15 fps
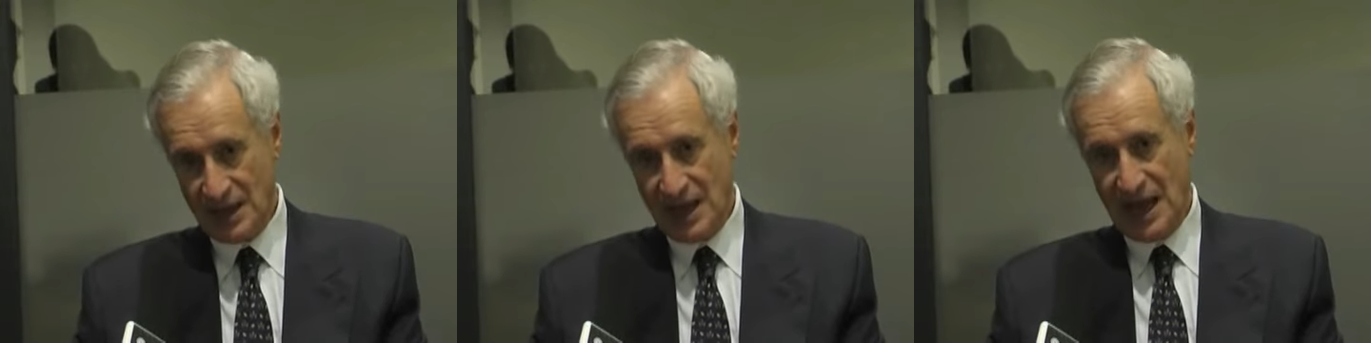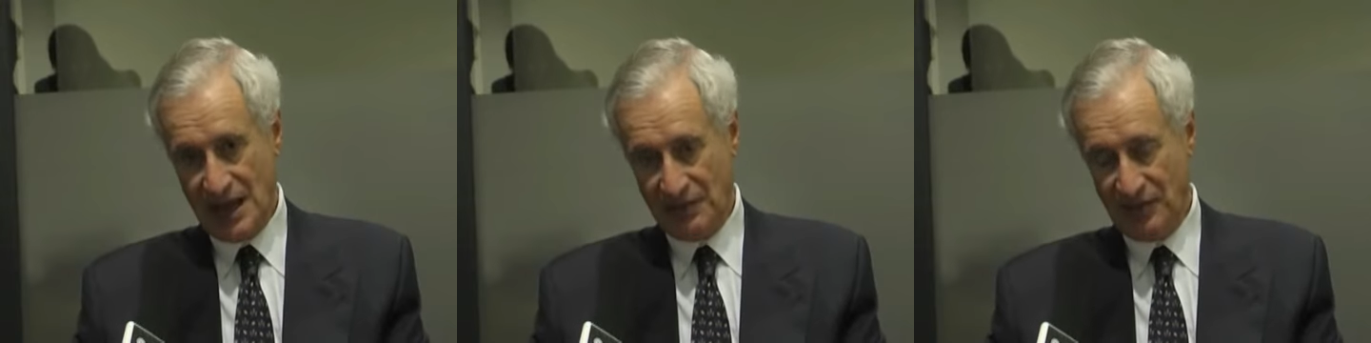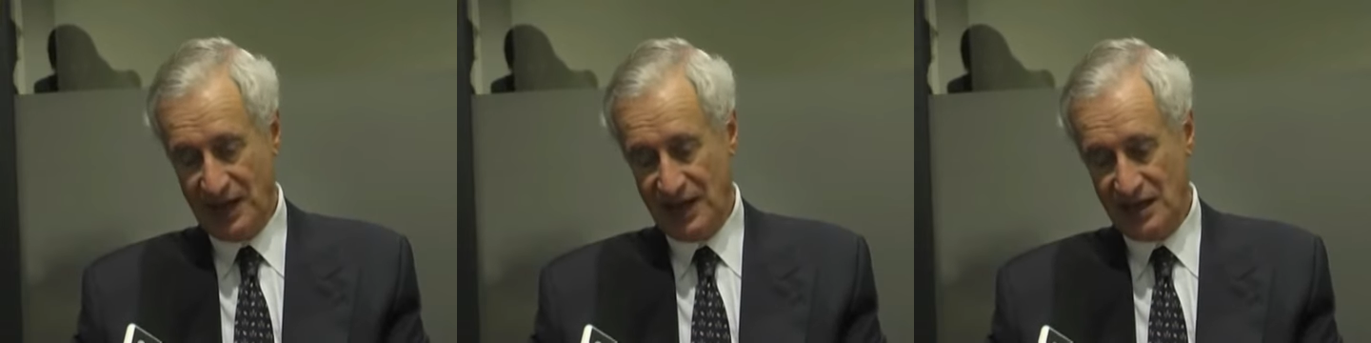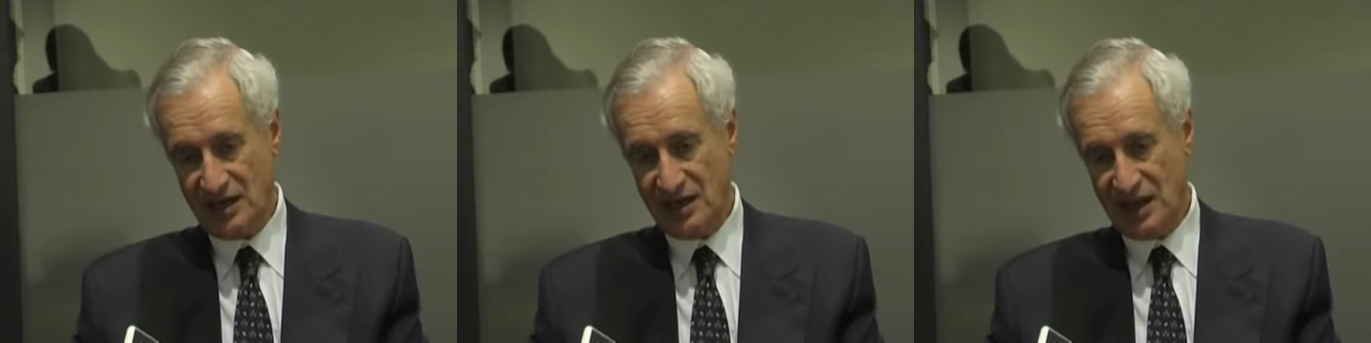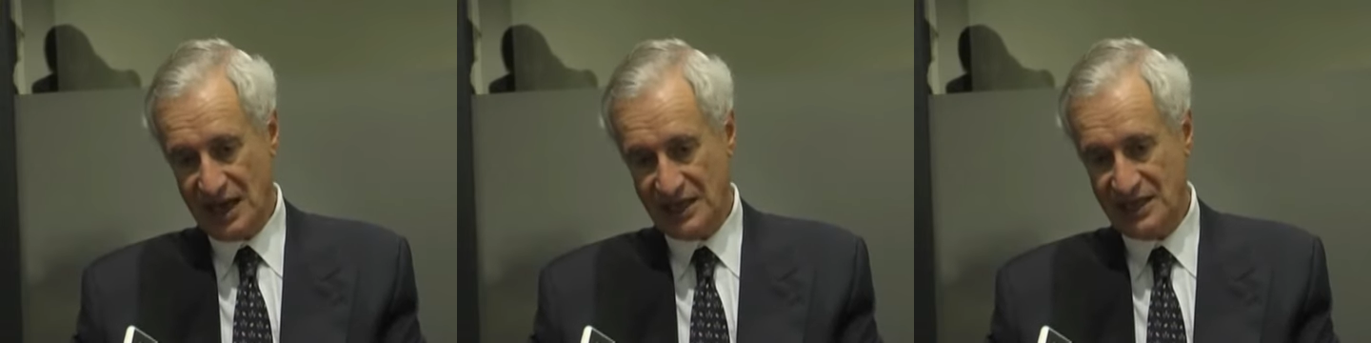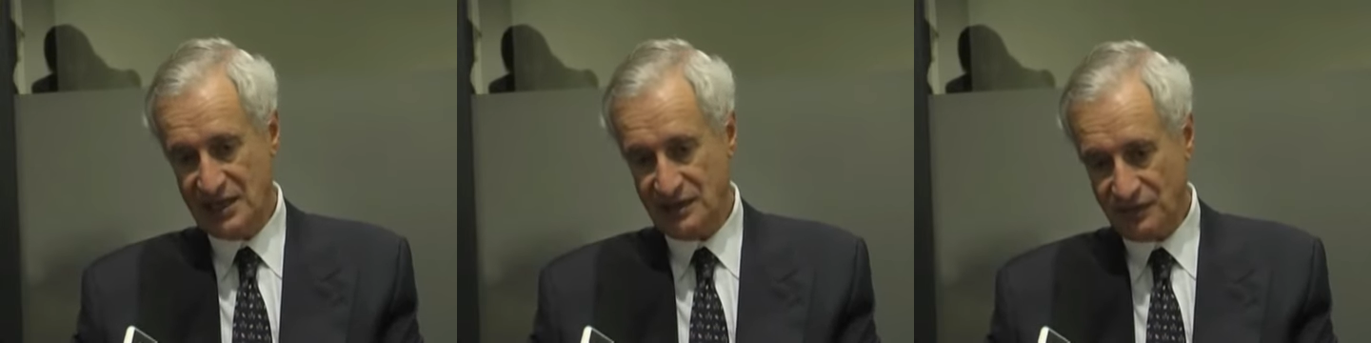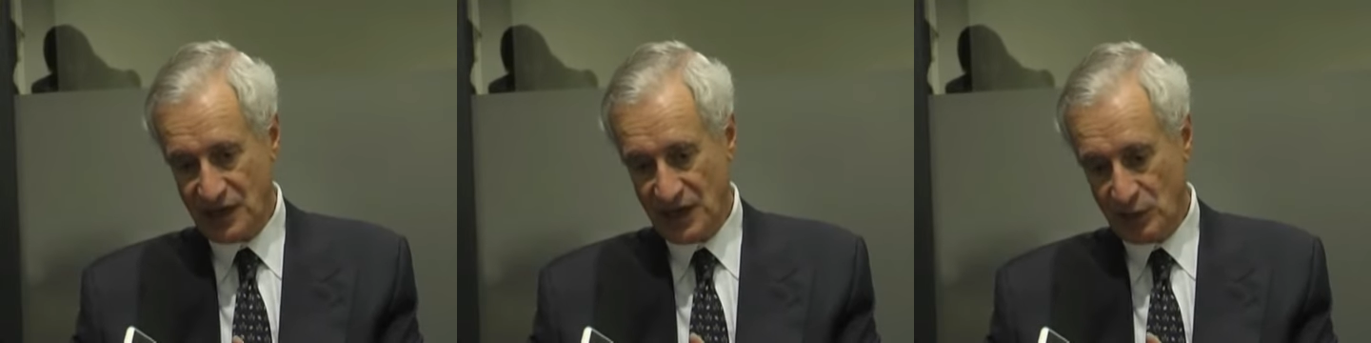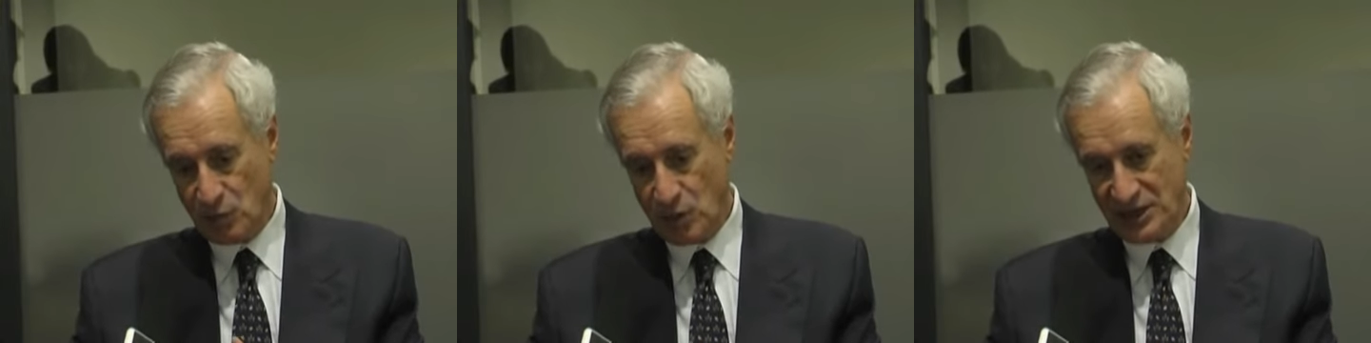and then identify
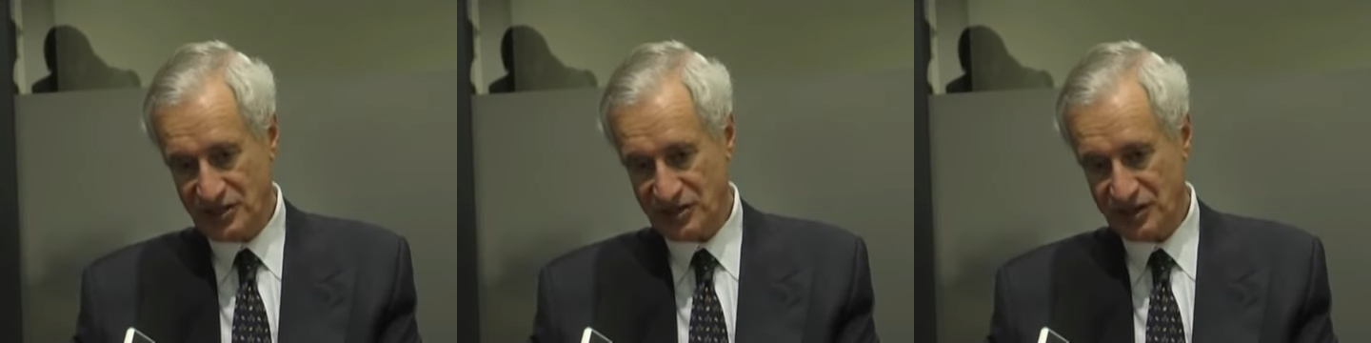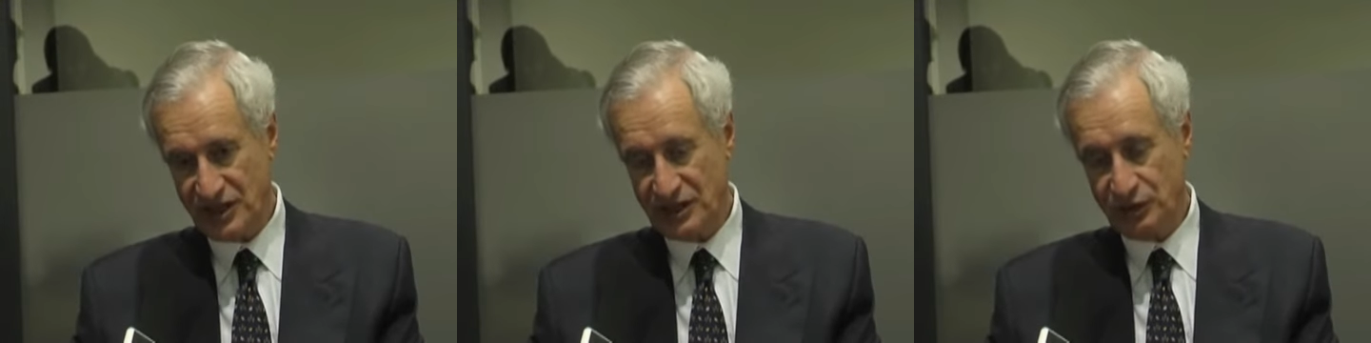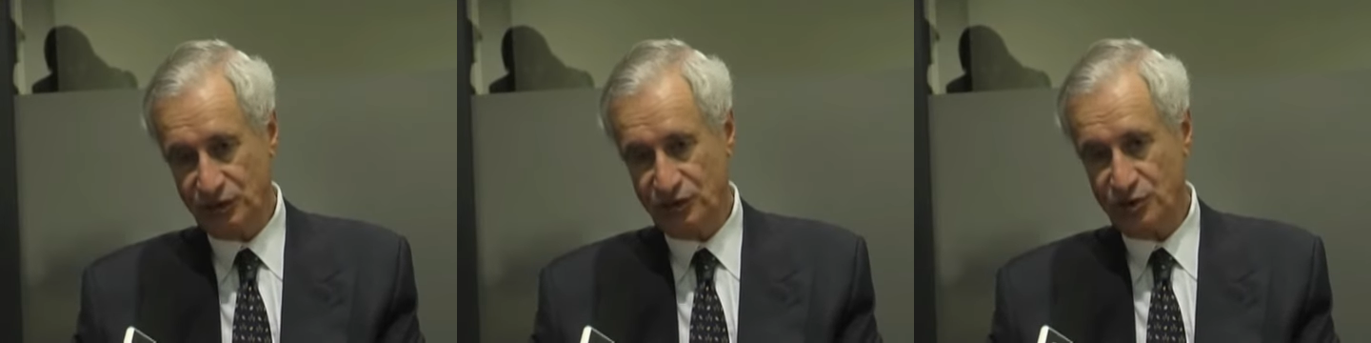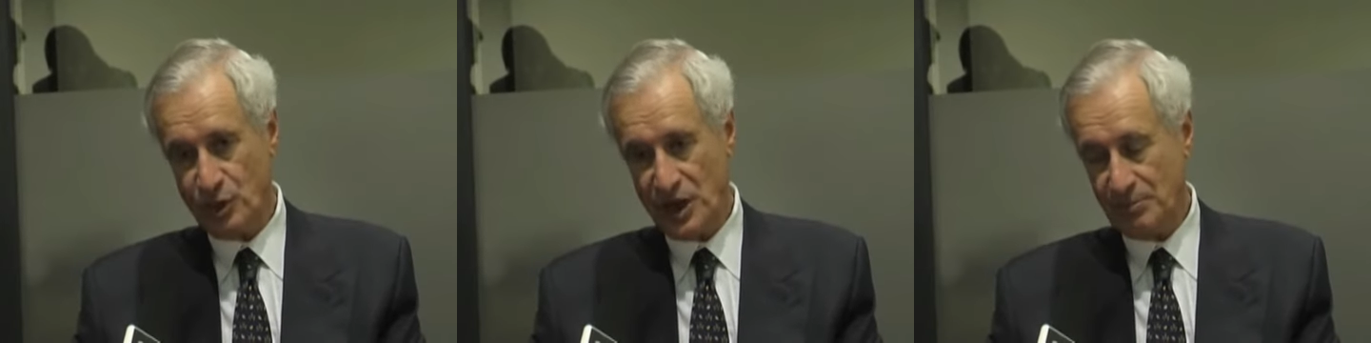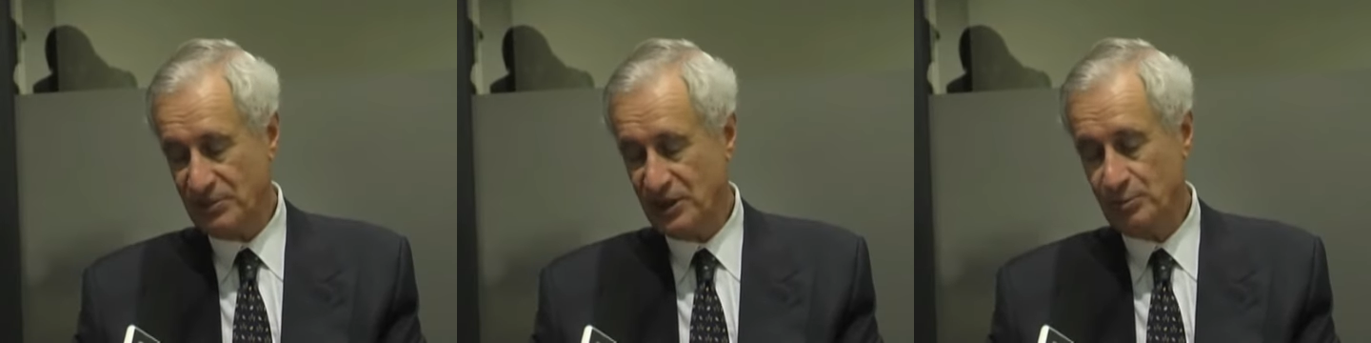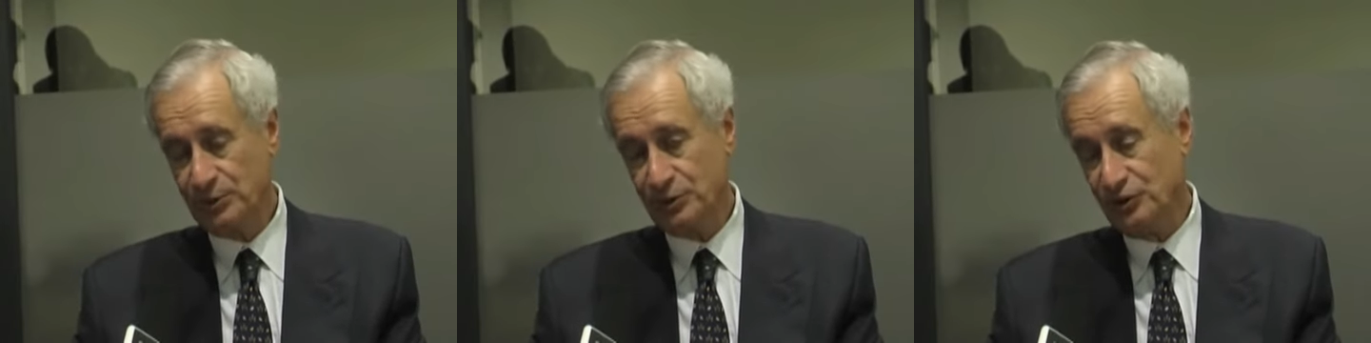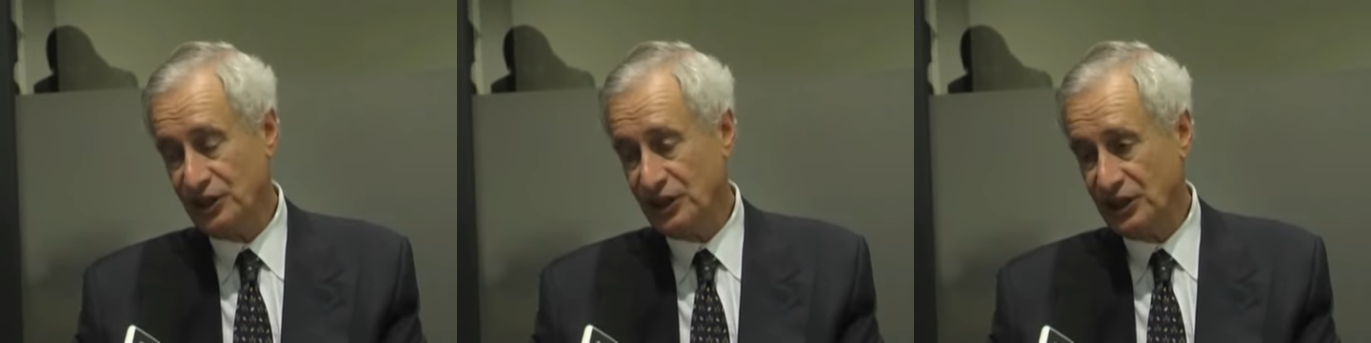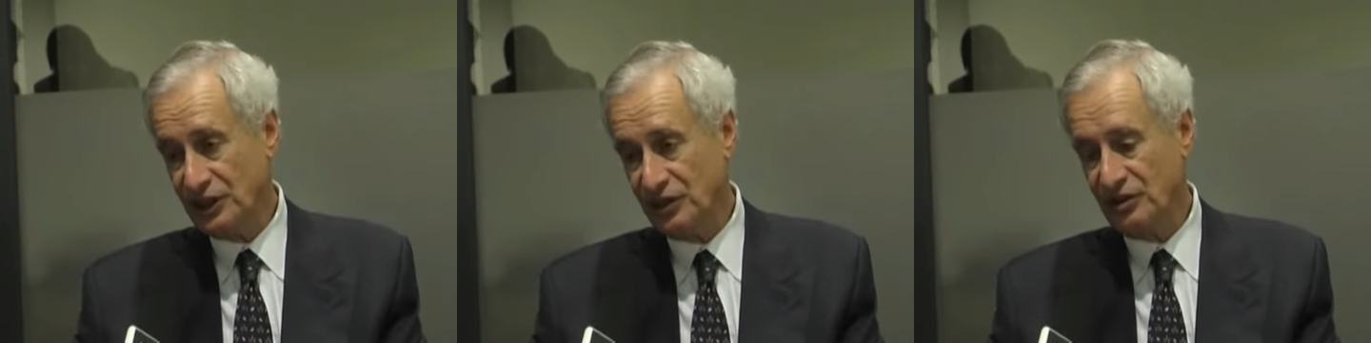what skills do our people
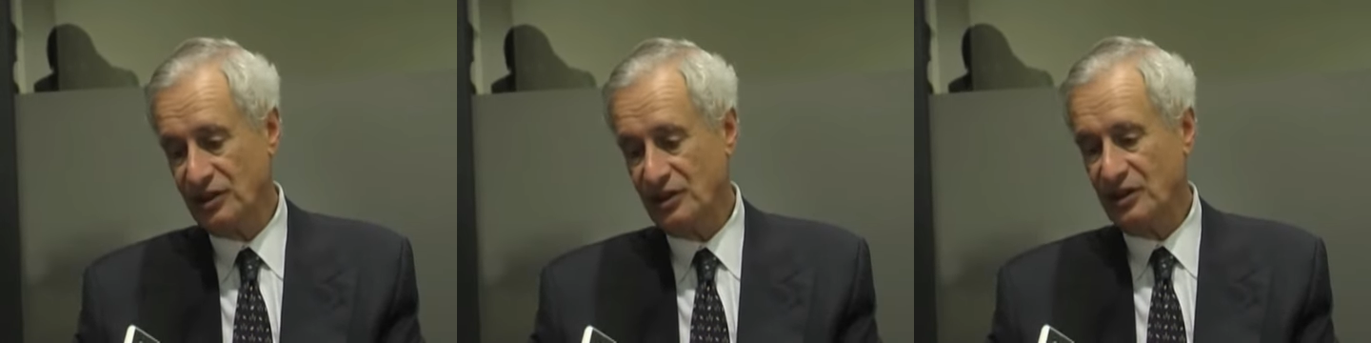need,